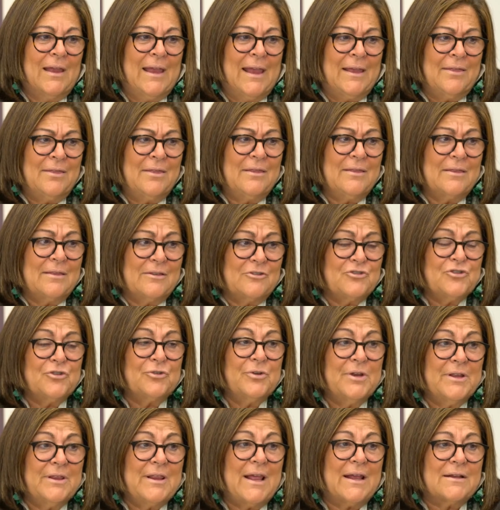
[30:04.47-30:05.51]
And
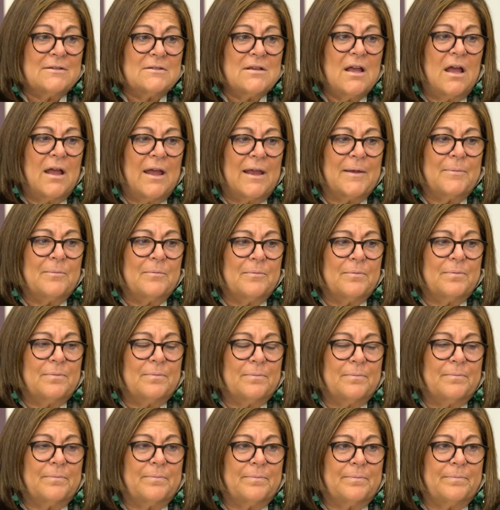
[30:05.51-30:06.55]
during that time
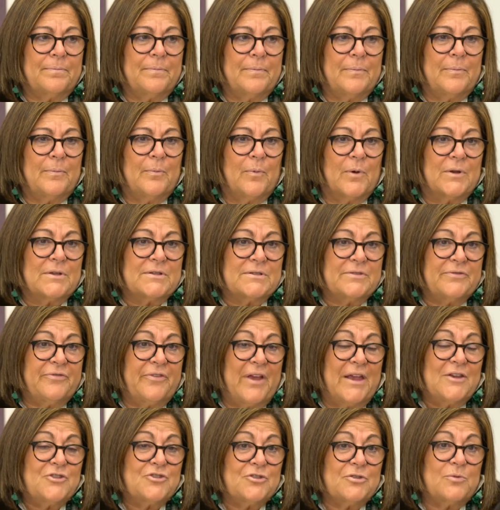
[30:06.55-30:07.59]
was
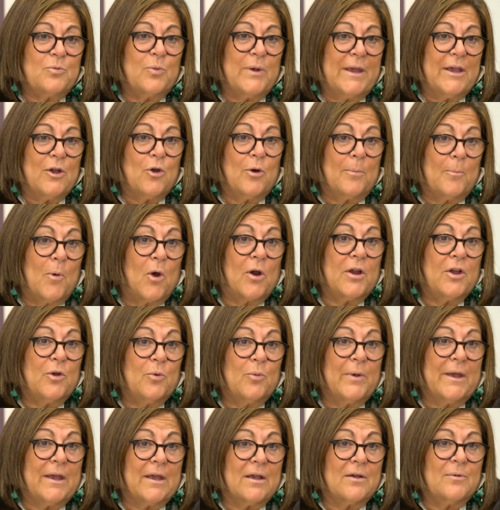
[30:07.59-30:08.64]
Fashion Week or Market
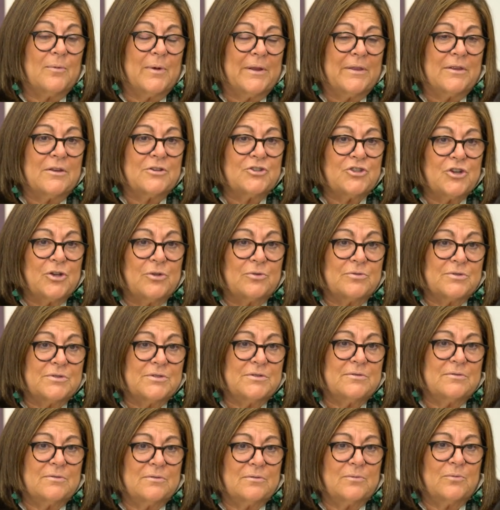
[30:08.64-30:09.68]
Week, when the
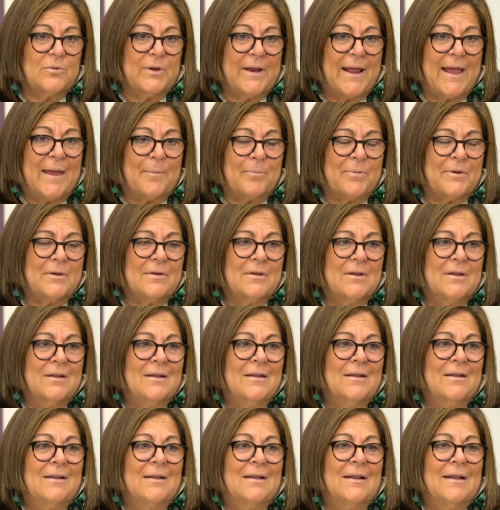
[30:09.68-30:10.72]
shows would happen.
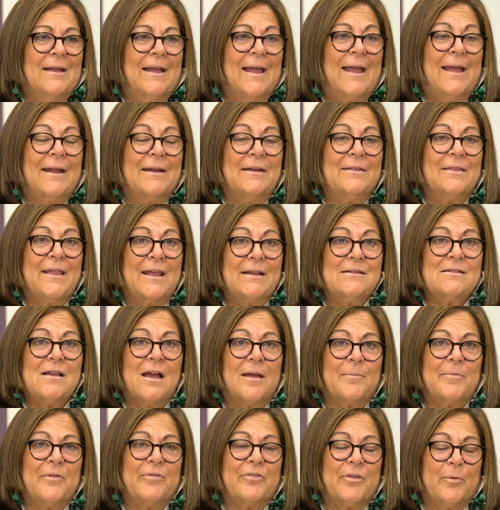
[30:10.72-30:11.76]
And at that
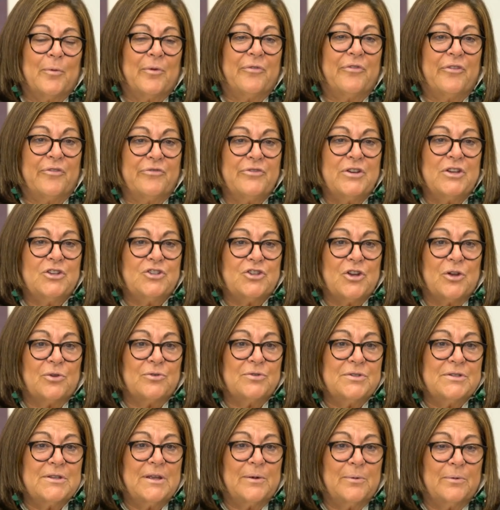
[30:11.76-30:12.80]
time, if there were 50
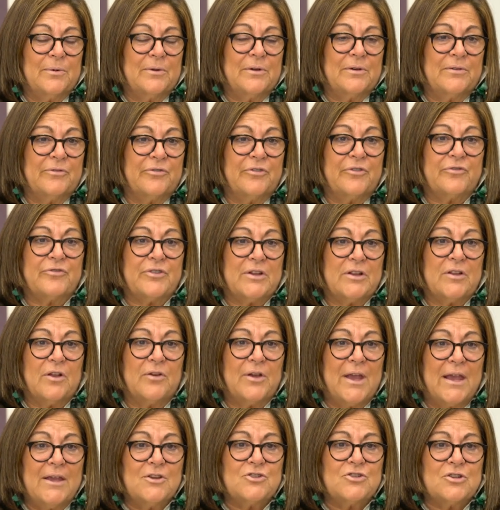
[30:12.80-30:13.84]
shows, they were in 50
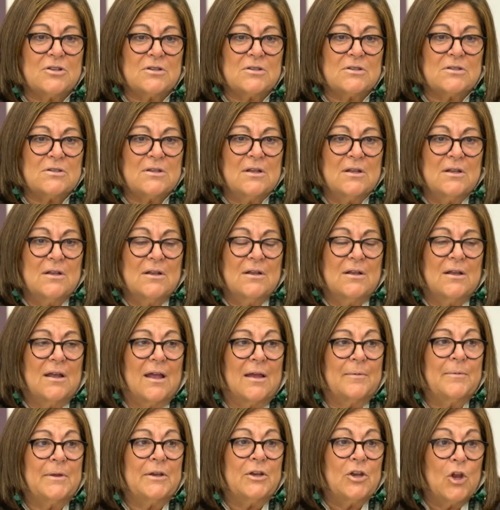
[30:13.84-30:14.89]
locations.
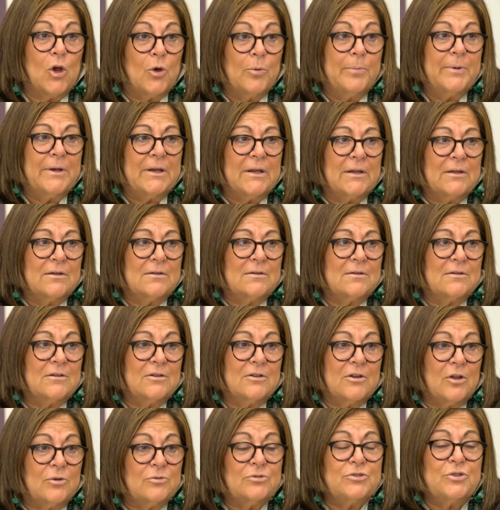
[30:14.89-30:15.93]
I mean, nobody,
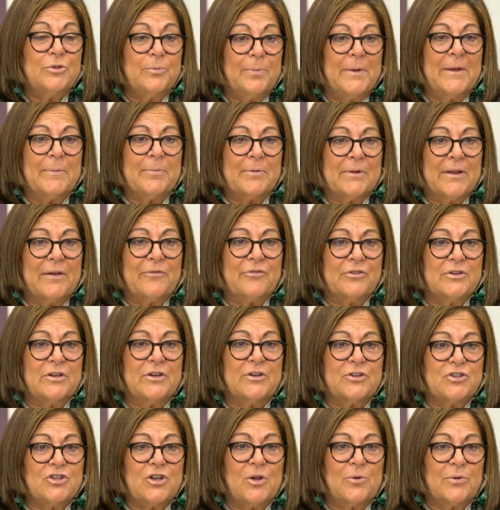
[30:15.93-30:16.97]
no two people ever
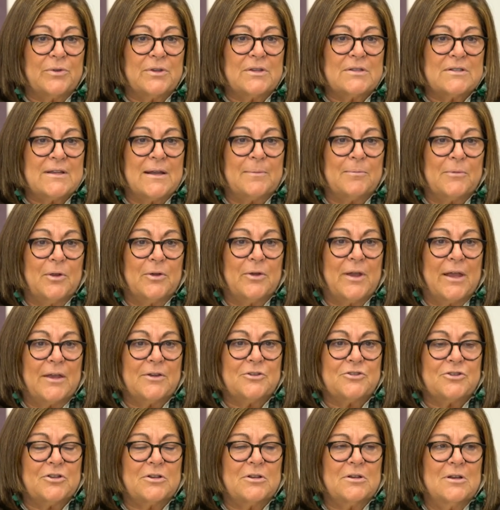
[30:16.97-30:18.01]
did a show in the same
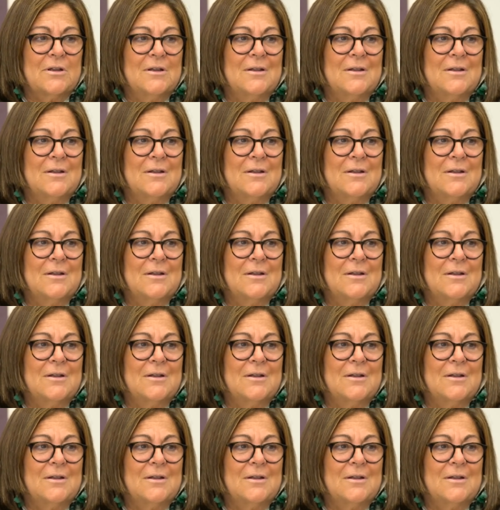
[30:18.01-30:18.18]
location.